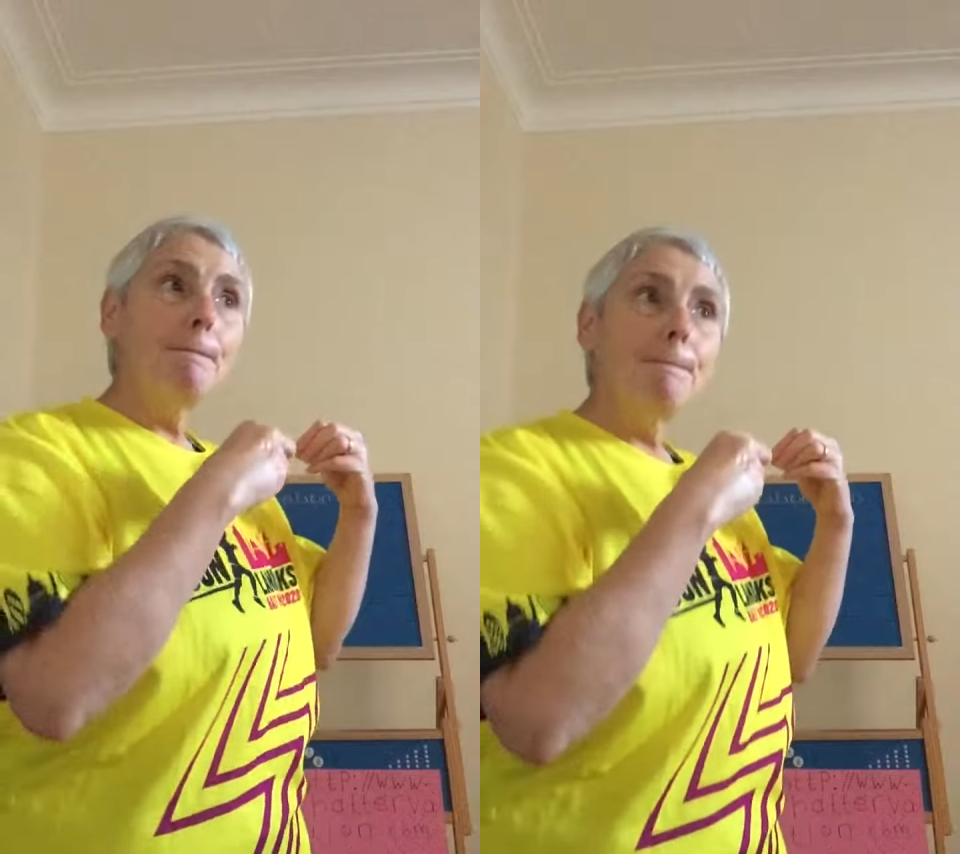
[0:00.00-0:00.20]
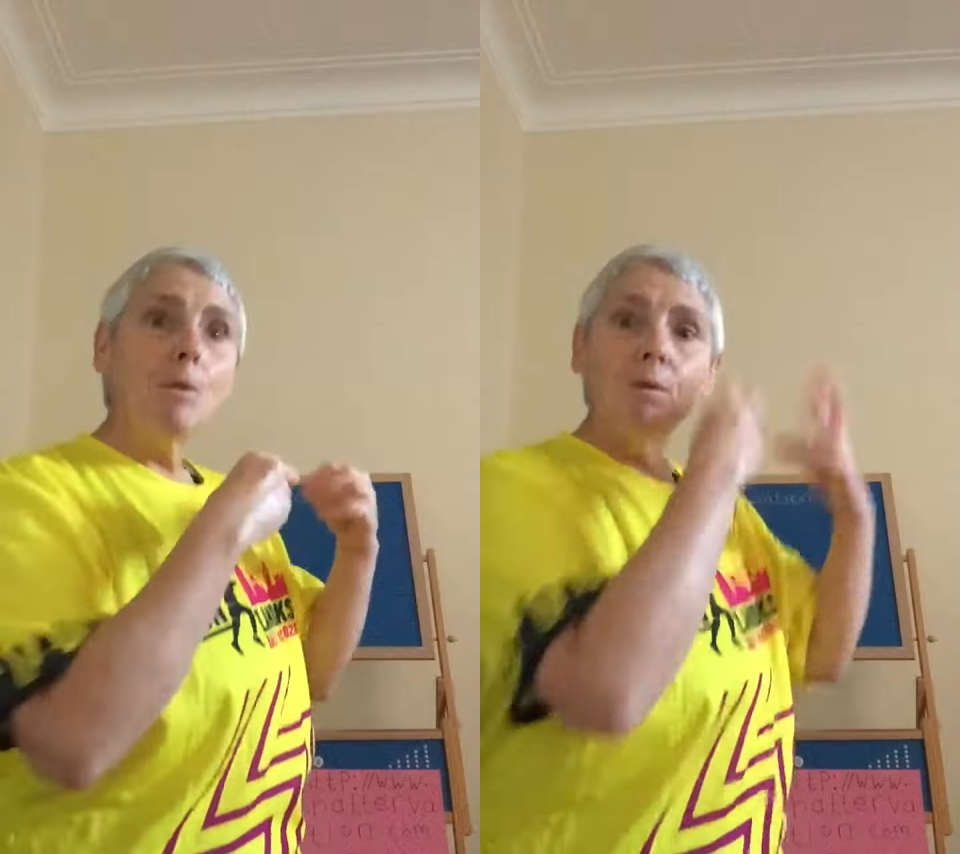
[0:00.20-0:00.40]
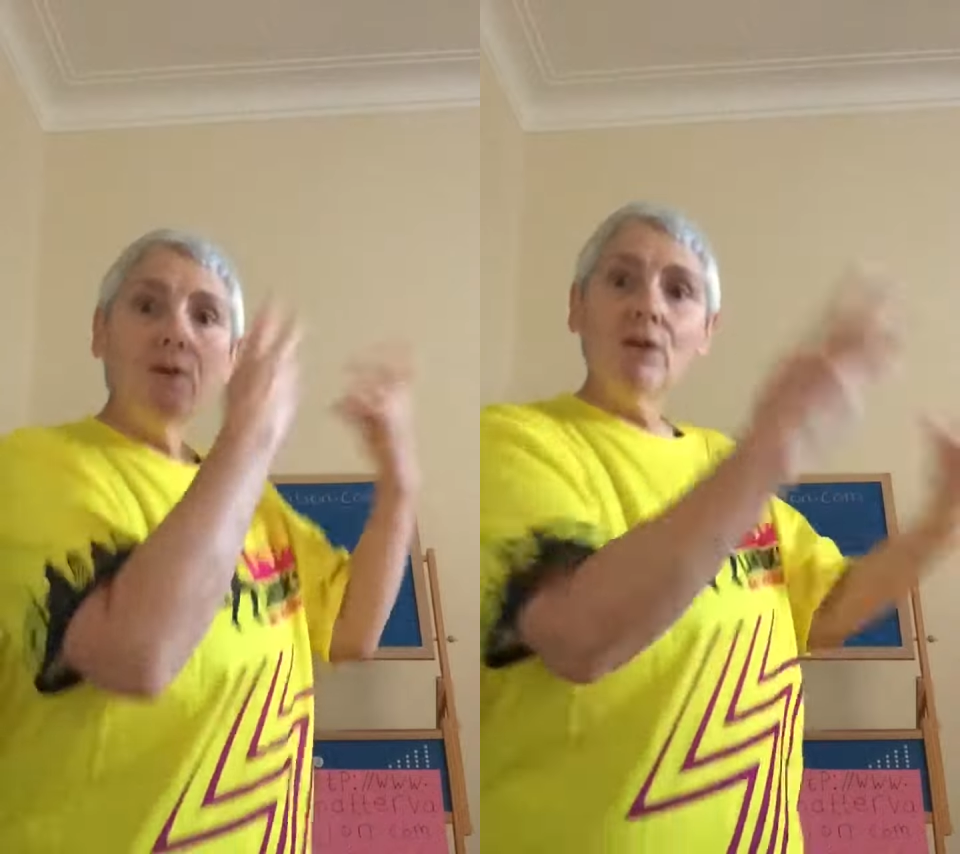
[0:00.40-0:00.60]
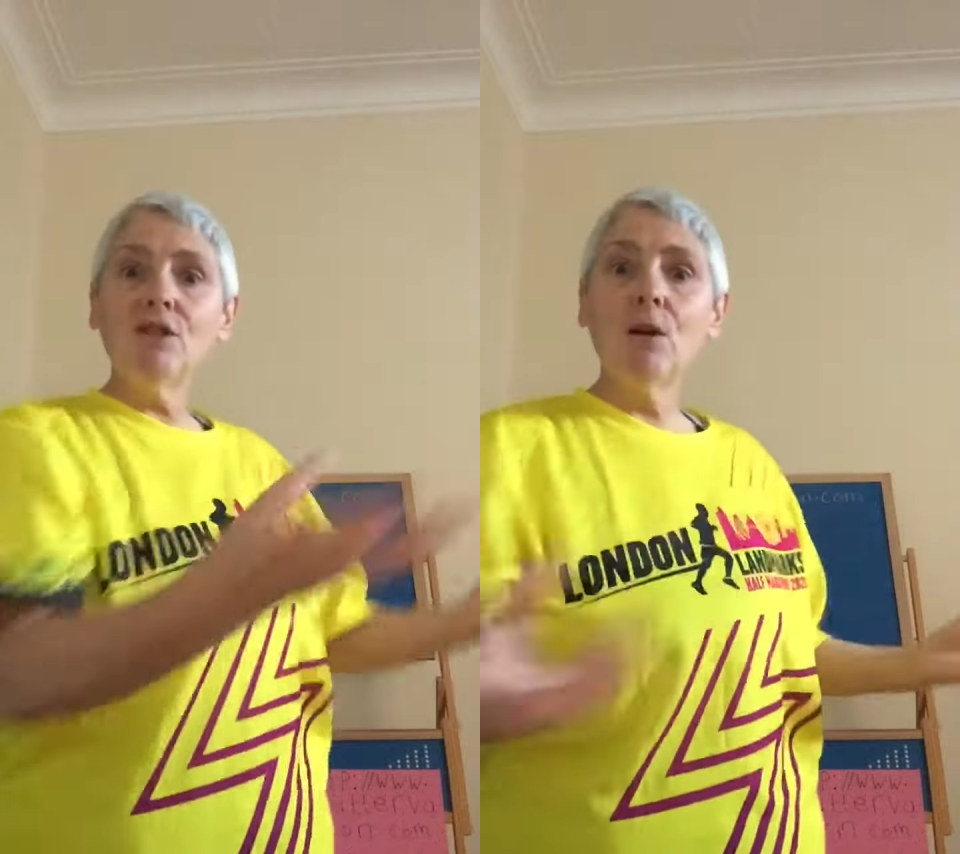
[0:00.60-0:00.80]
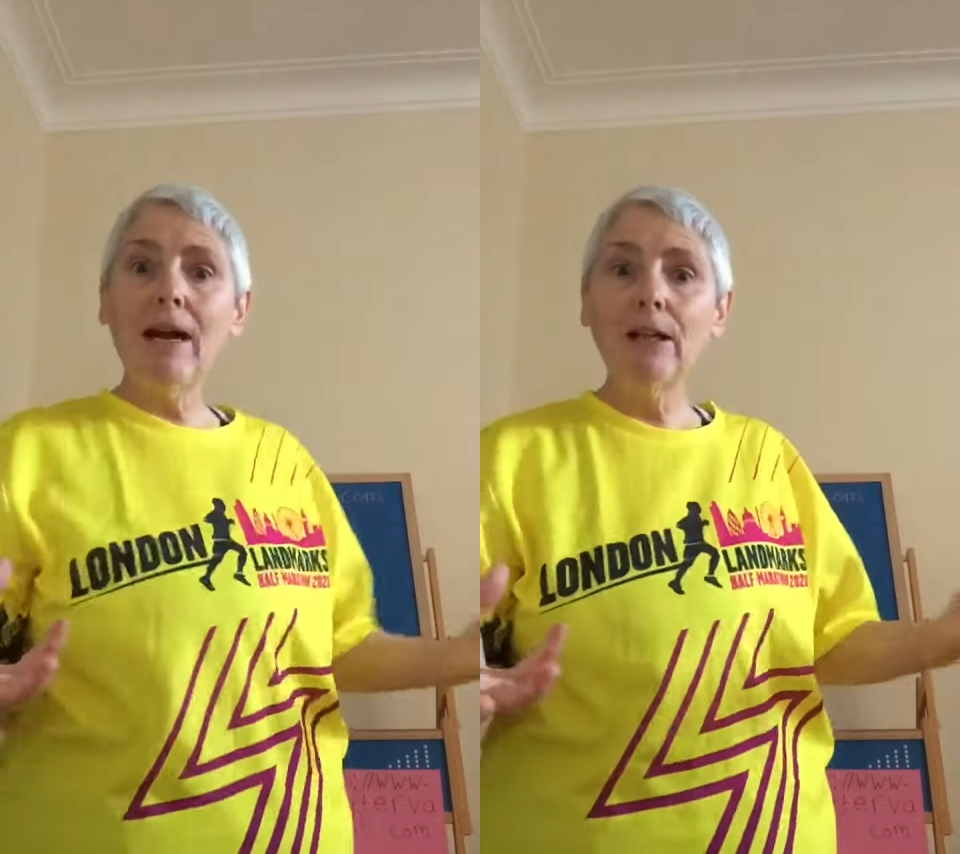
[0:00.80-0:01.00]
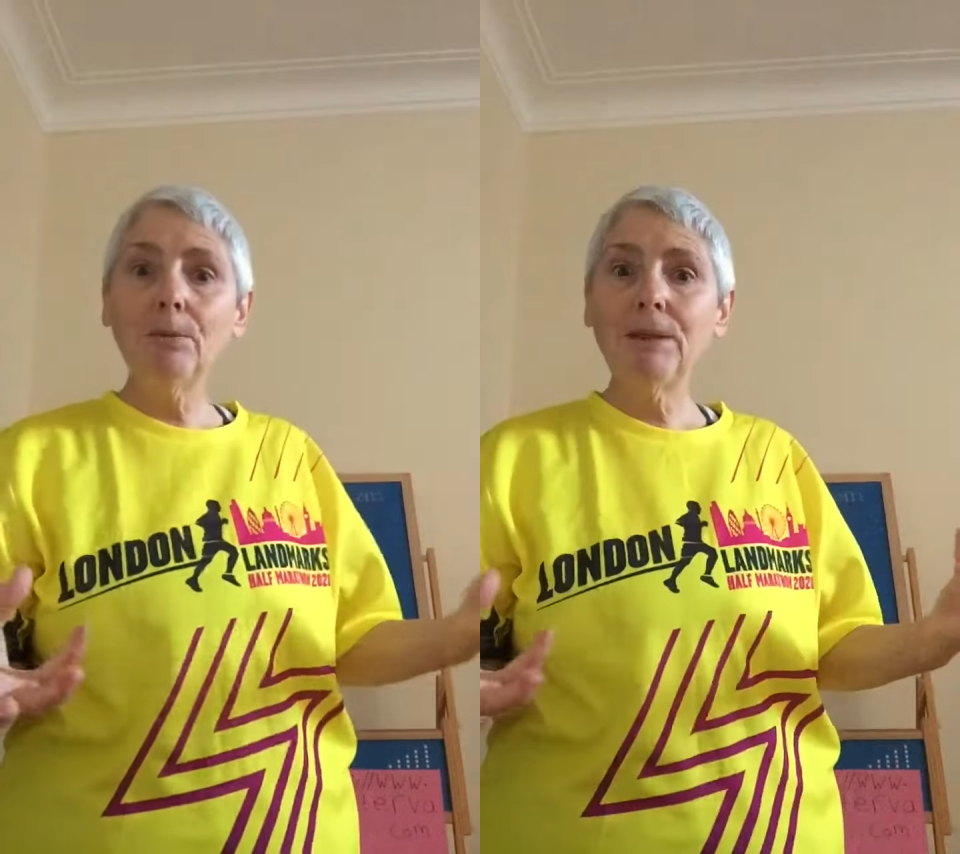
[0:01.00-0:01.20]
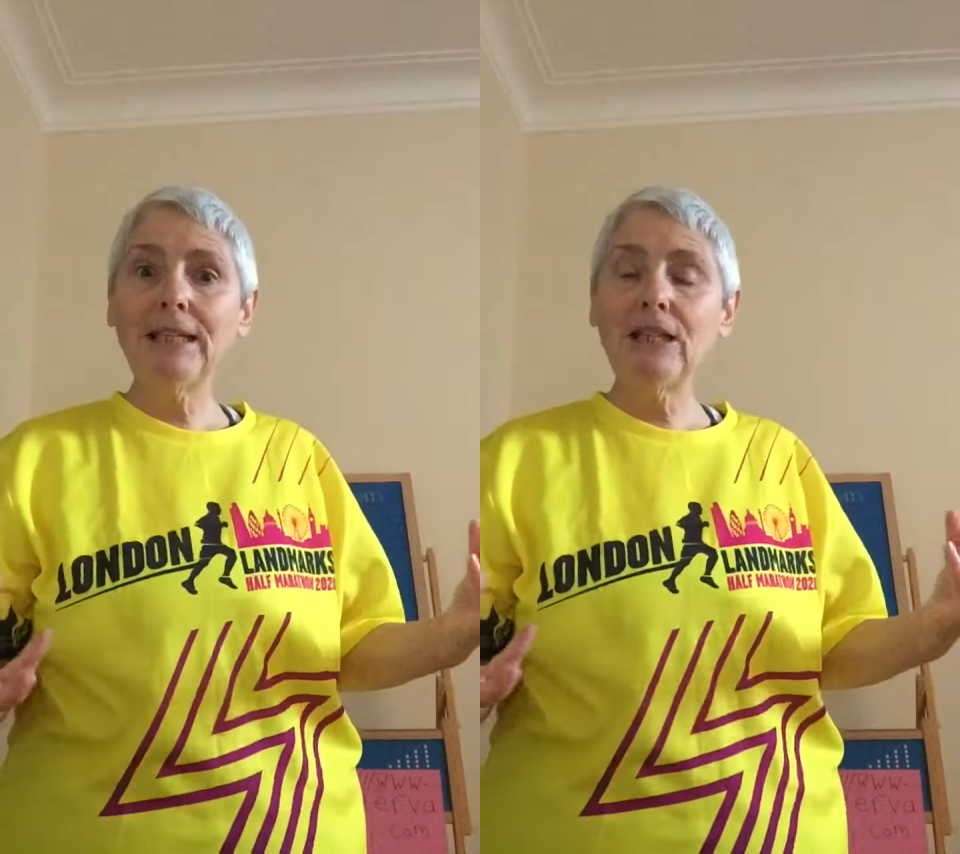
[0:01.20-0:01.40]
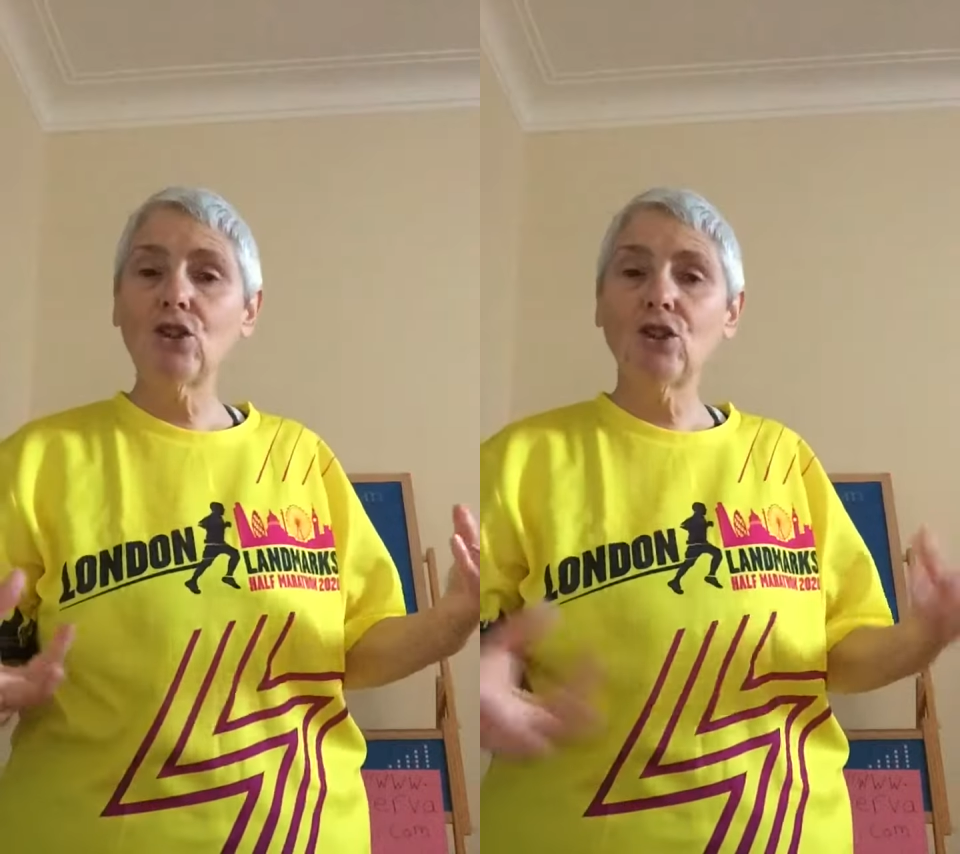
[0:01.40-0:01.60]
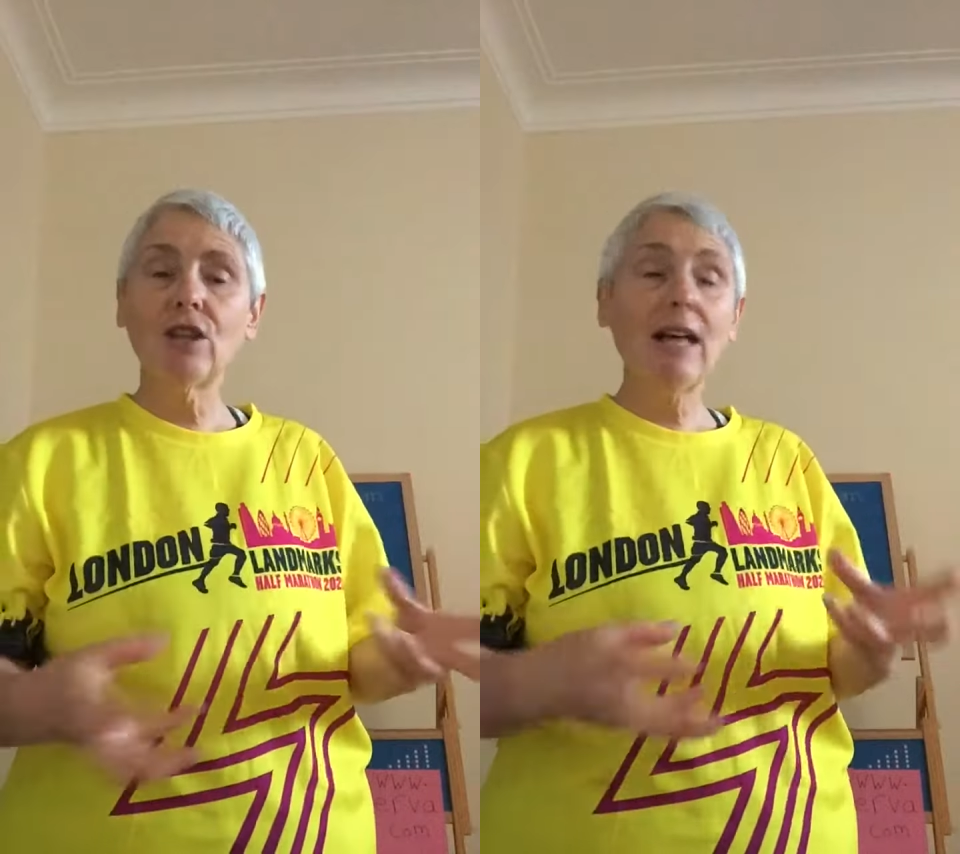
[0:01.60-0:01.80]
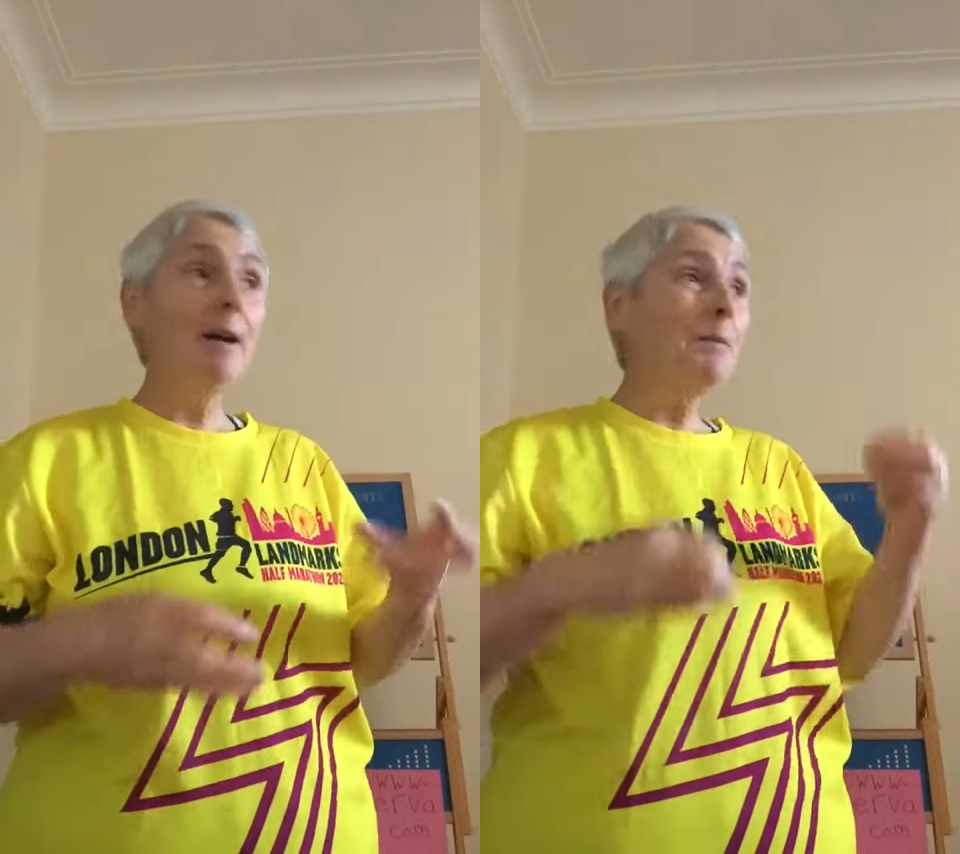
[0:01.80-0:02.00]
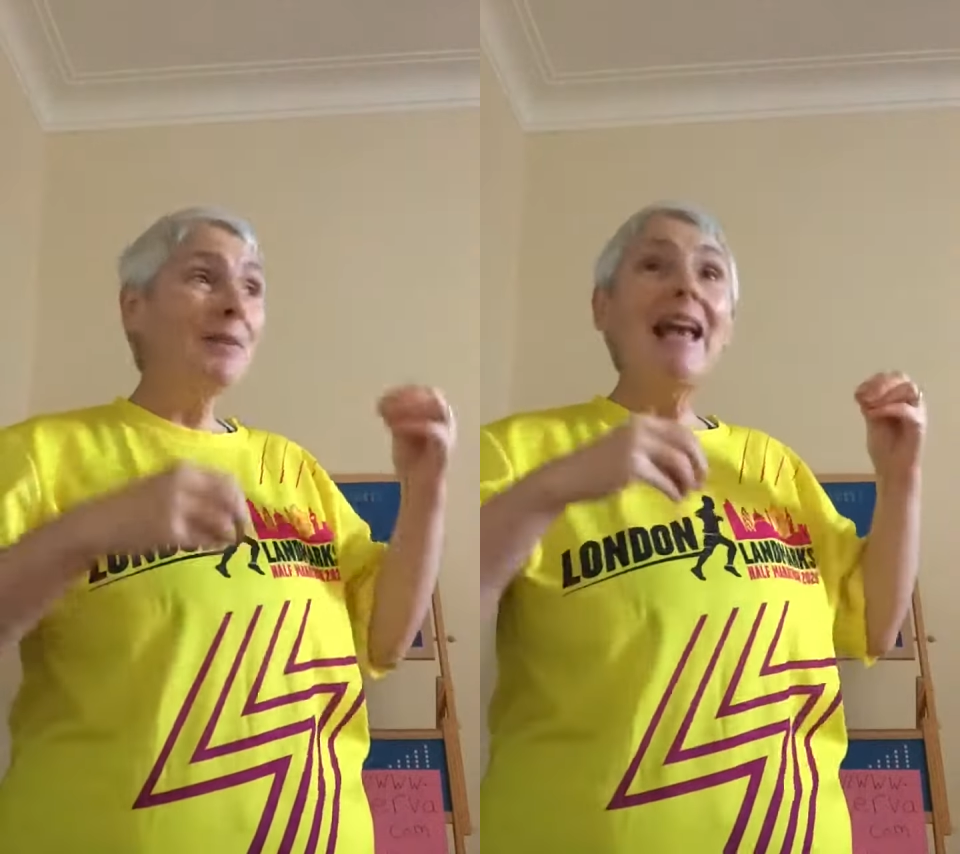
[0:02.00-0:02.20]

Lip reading: but we're also helping each other.